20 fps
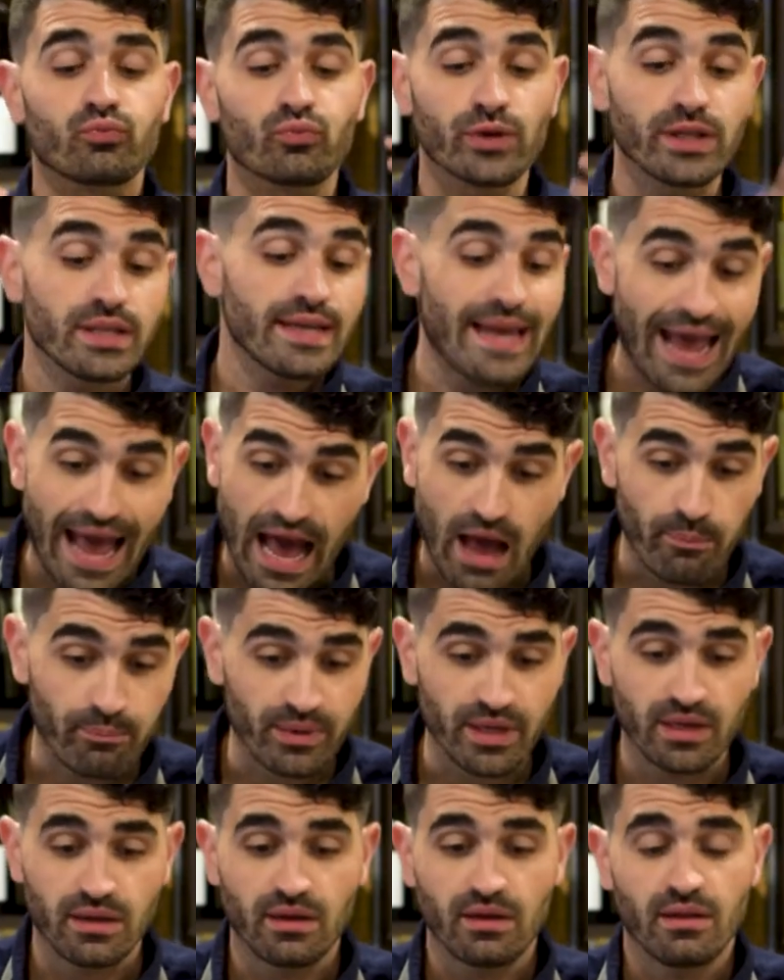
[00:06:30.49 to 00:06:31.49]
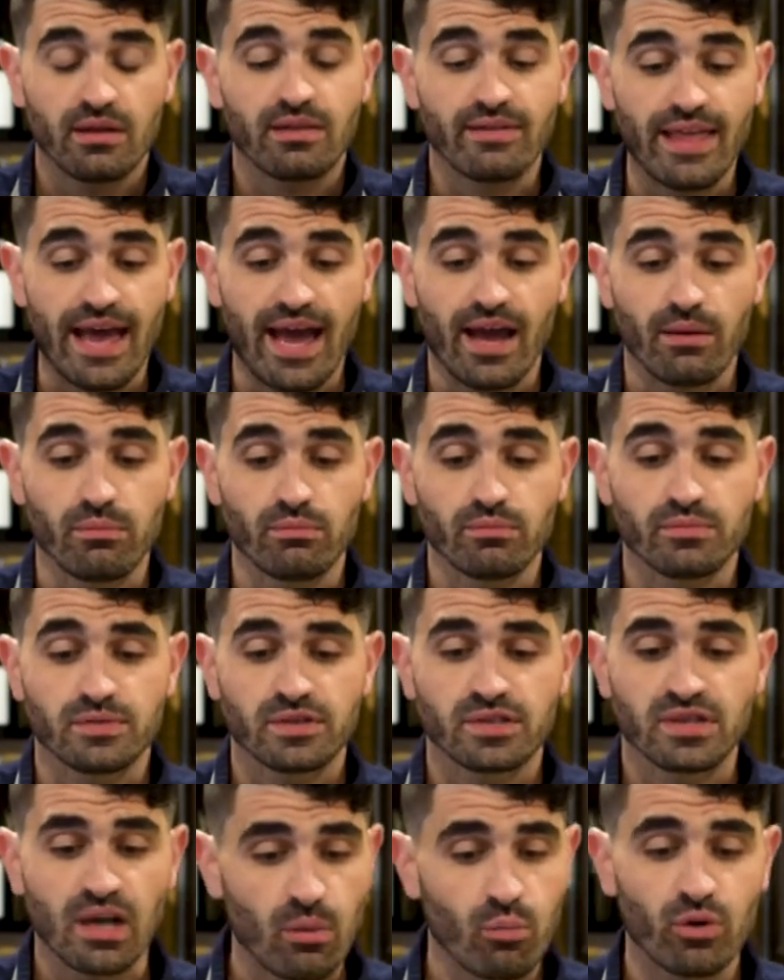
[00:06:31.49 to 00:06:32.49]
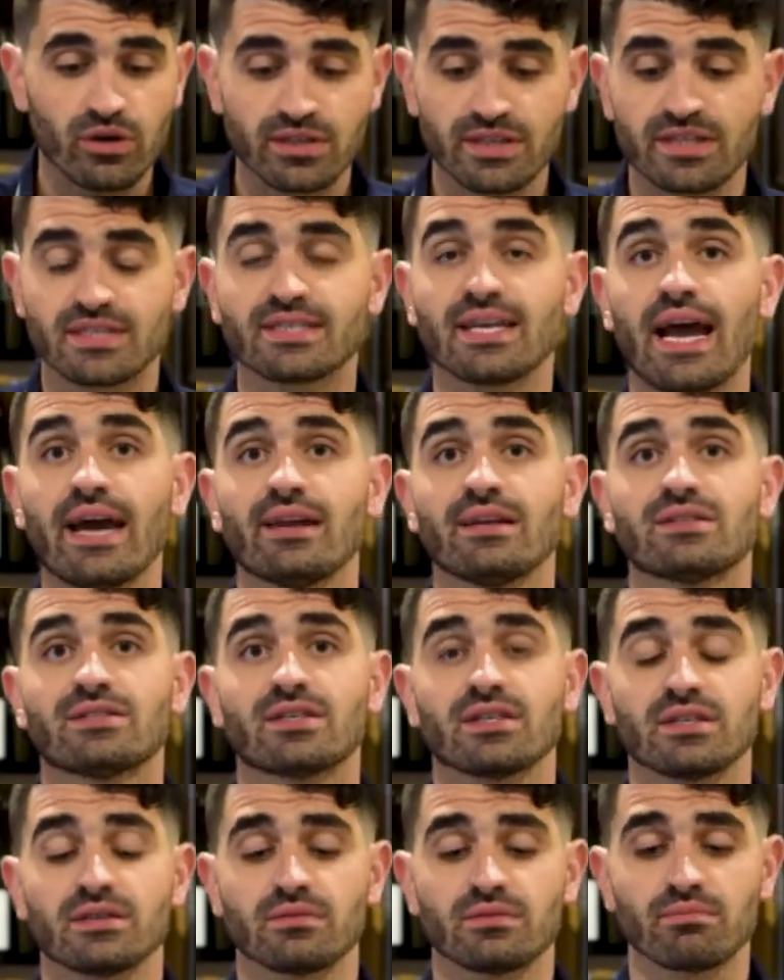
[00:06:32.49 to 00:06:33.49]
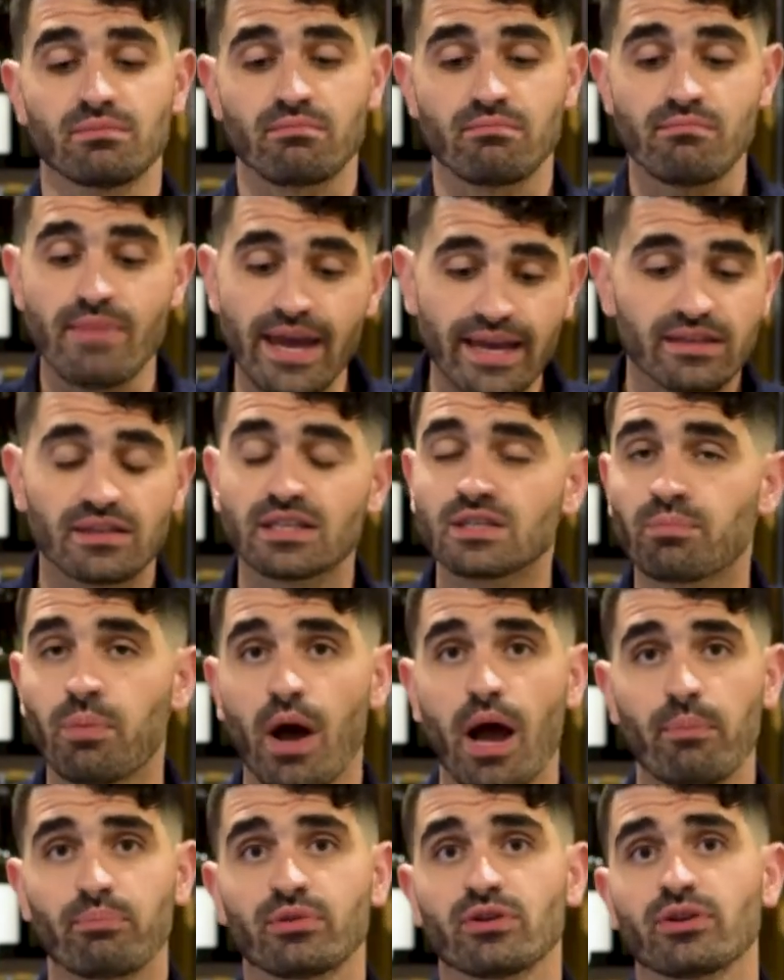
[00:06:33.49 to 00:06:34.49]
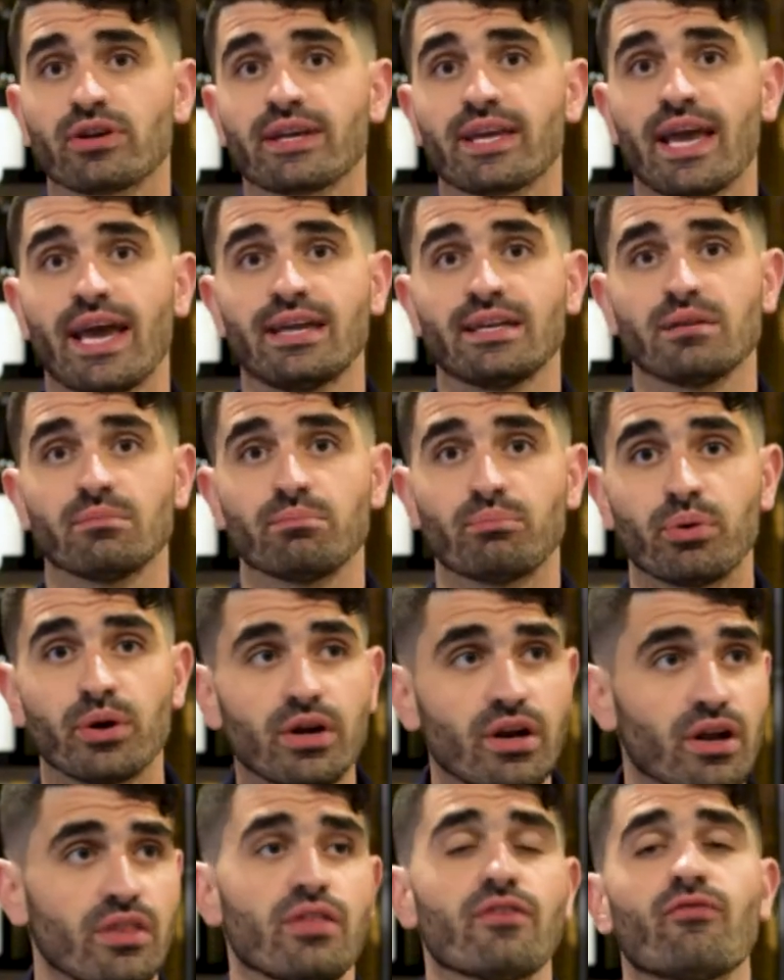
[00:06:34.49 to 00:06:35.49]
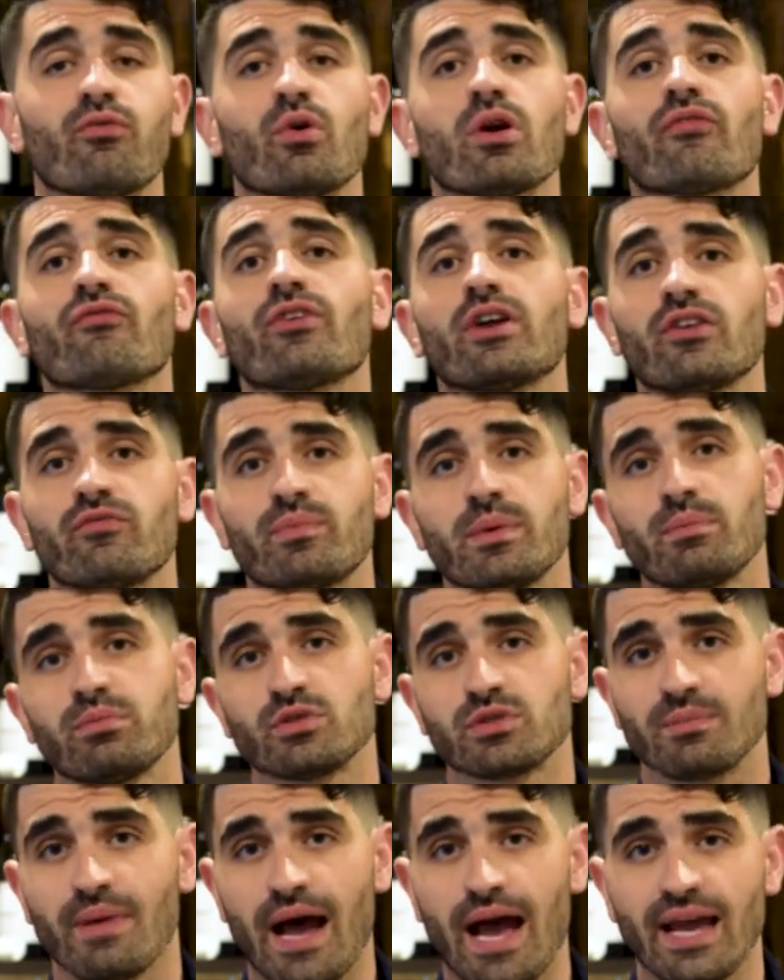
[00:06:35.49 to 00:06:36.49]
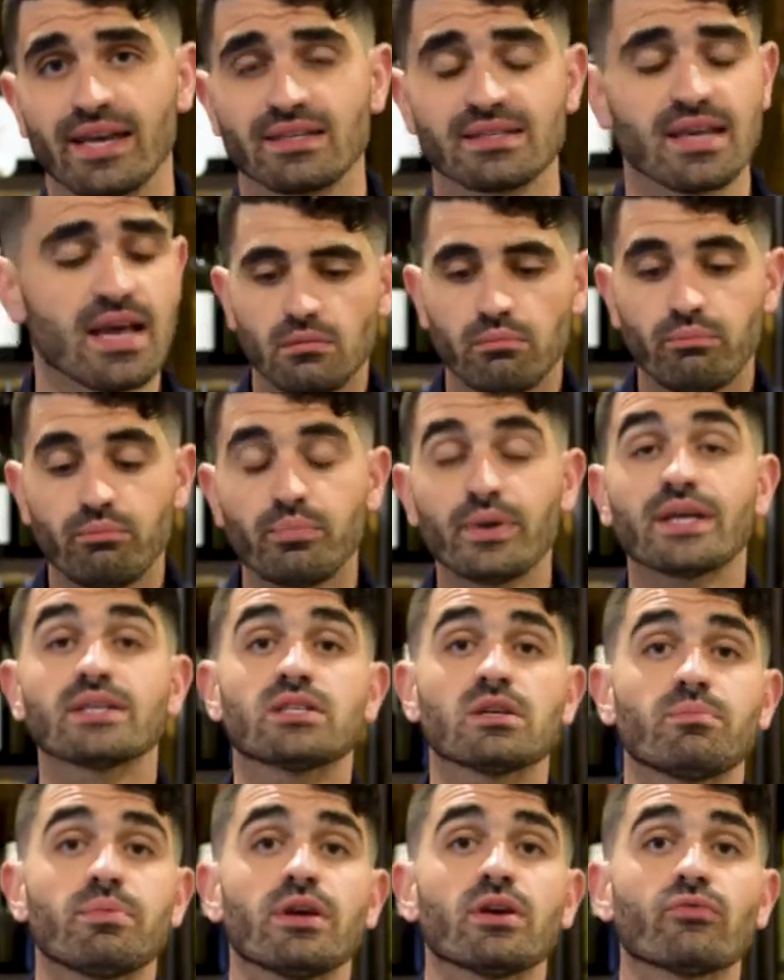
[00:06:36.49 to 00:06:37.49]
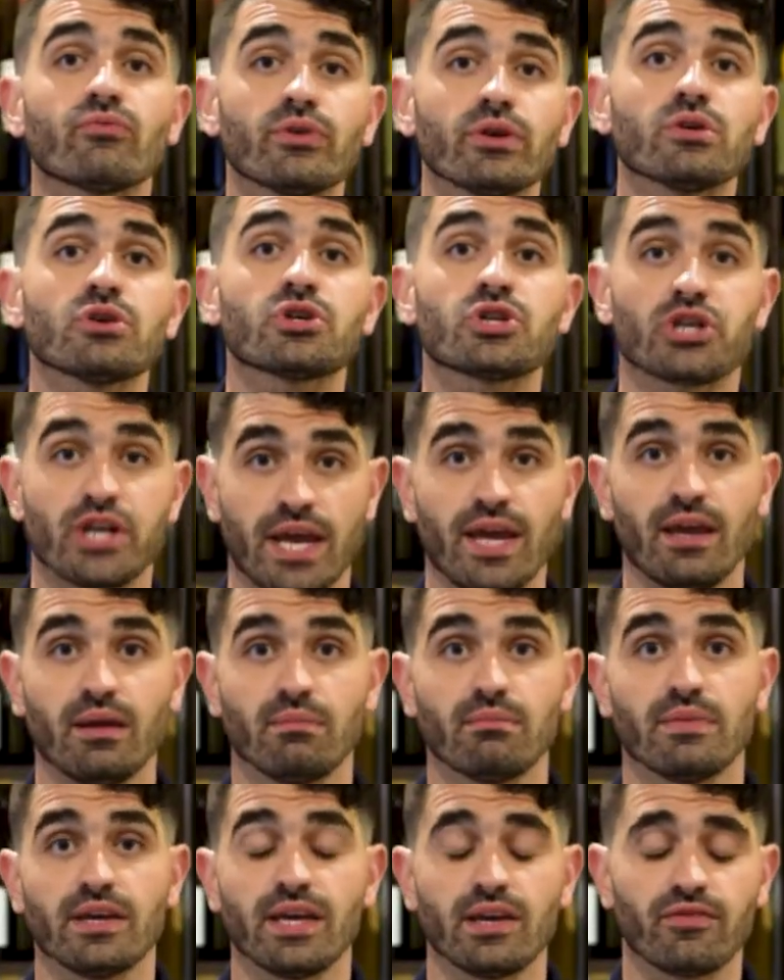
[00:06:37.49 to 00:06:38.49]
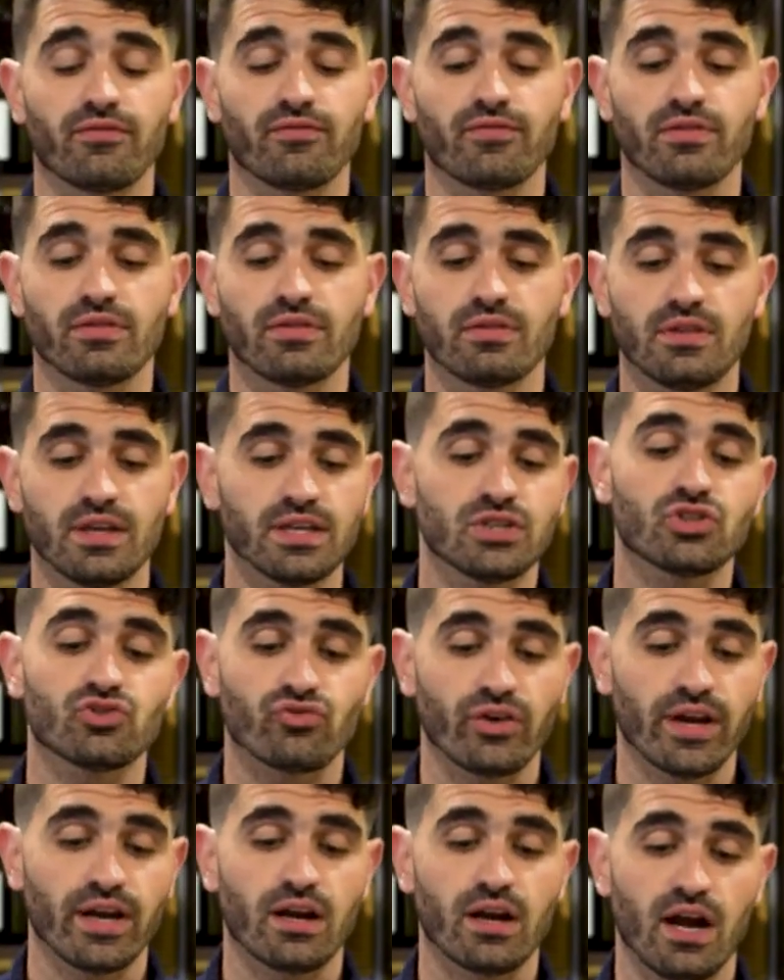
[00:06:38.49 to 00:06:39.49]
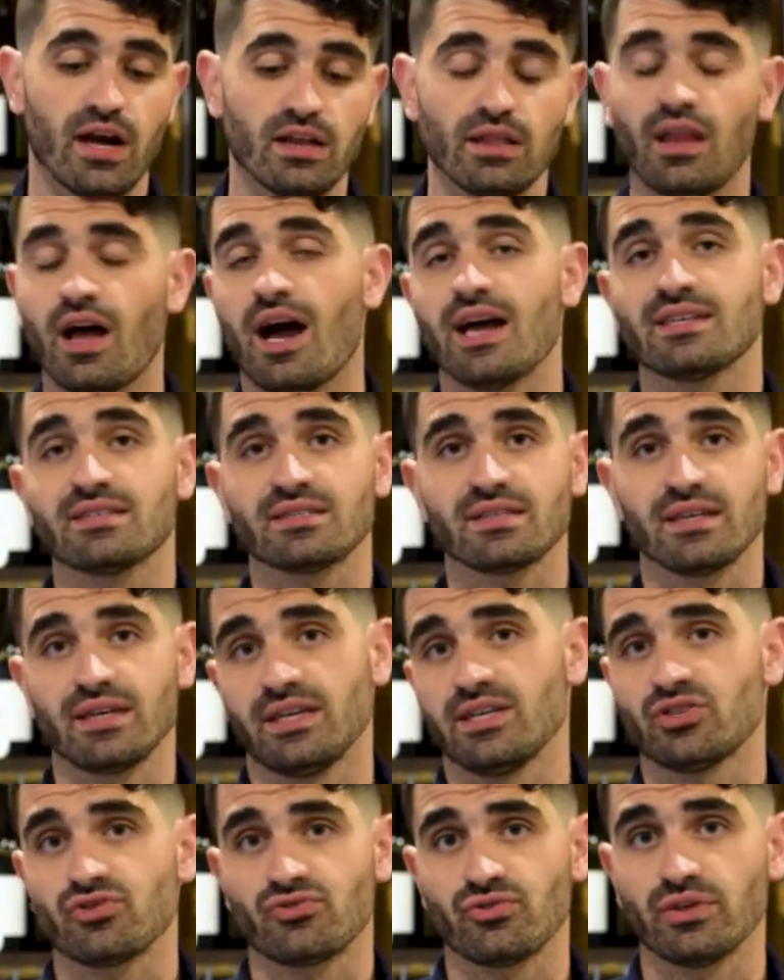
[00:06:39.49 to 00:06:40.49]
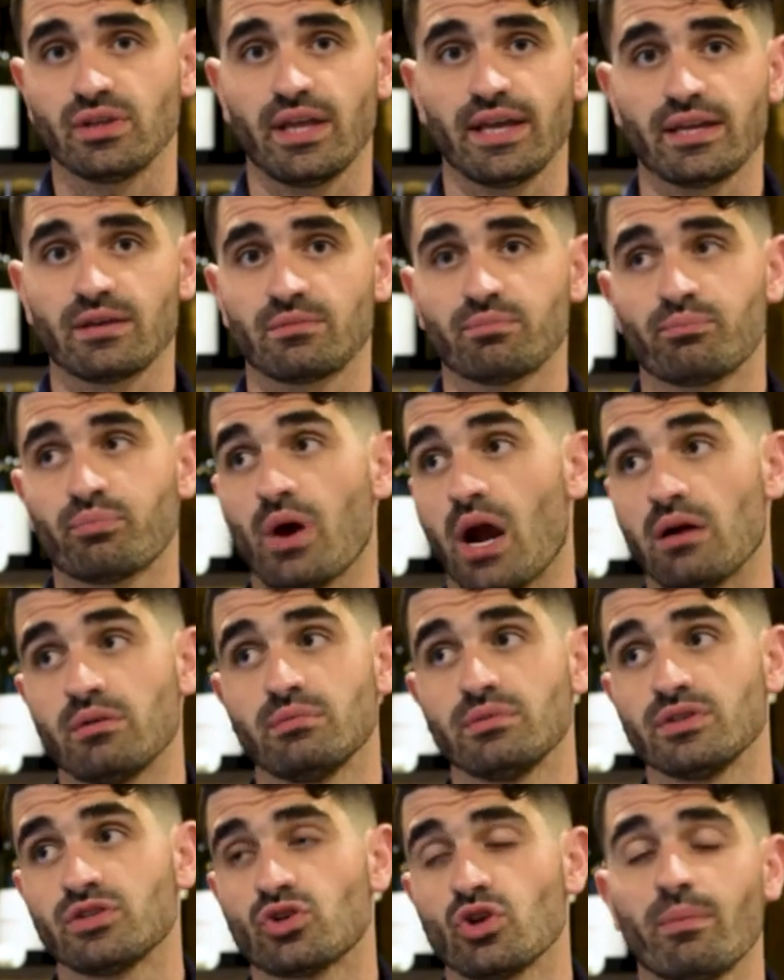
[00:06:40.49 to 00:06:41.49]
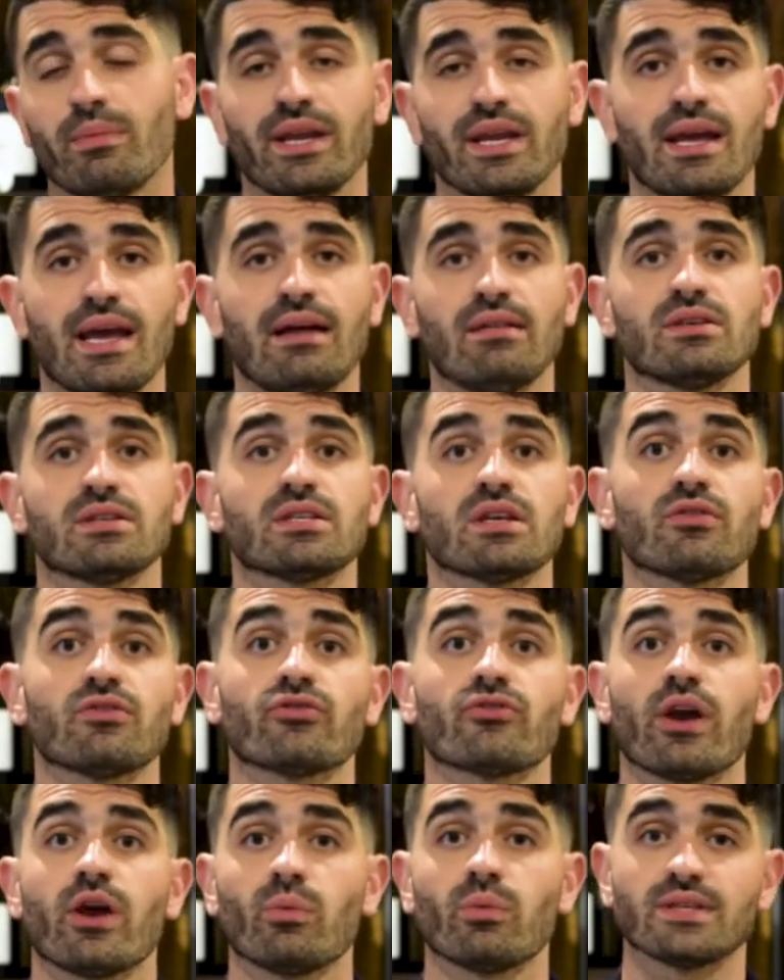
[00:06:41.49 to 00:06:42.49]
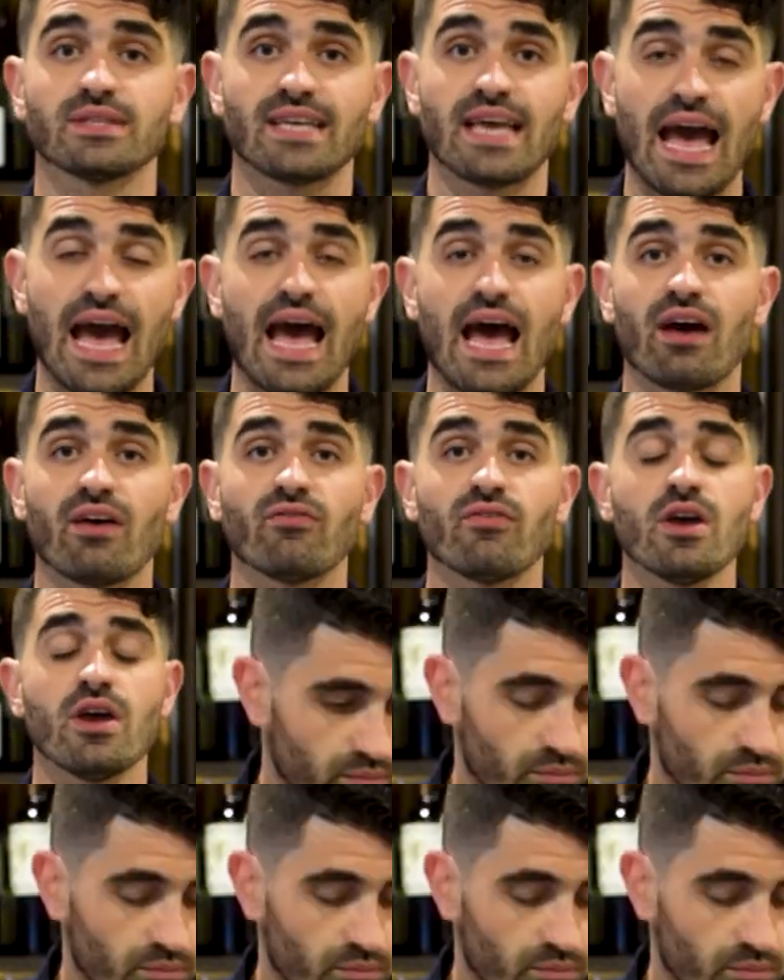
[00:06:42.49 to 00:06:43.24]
really happy that someone decided to make this popular again and put it on the forefront of people's minds, because it'd be a real shame if this drink got lost to history like probably so many countless other great ones have.